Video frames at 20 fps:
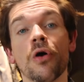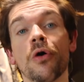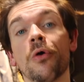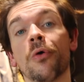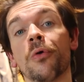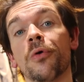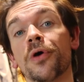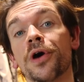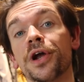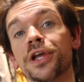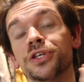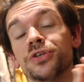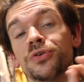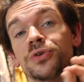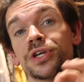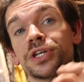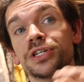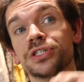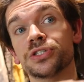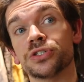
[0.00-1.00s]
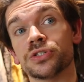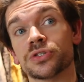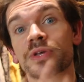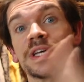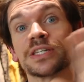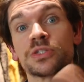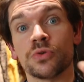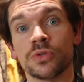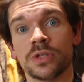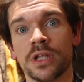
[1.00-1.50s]
Or you can do, so
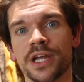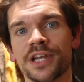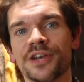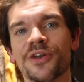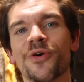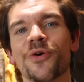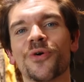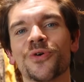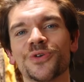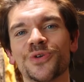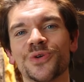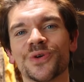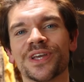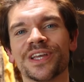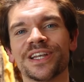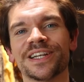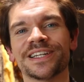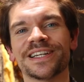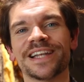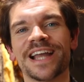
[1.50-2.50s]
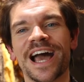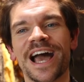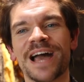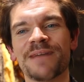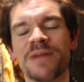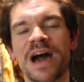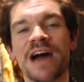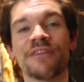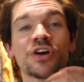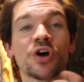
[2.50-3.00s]
that's online, or you can
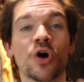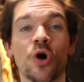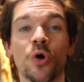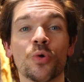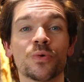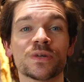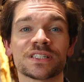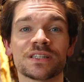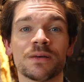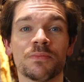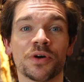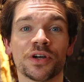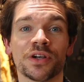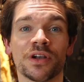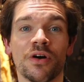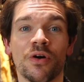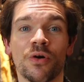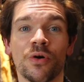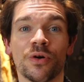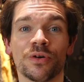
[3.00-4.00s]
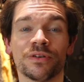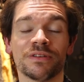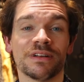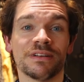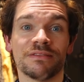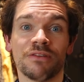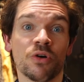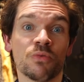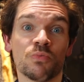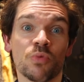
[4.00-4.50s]
have a call with someone on
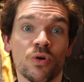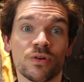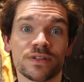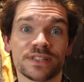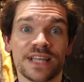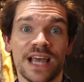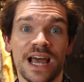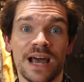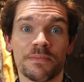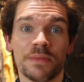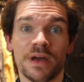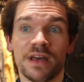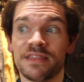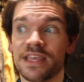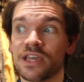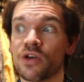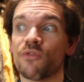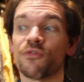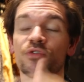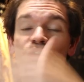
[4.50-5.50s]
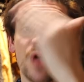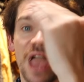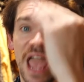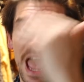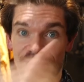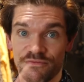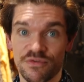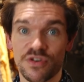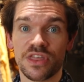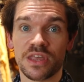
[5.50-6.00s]
WhatsApp and they go through
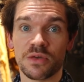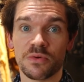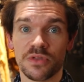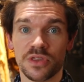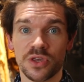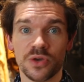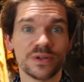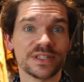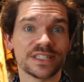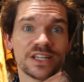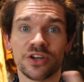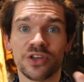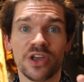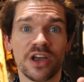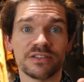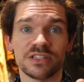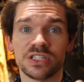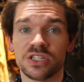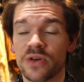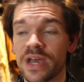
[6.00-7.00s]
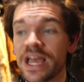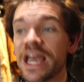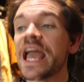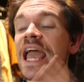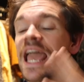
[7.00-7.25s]
everything with you and tell you how to do it.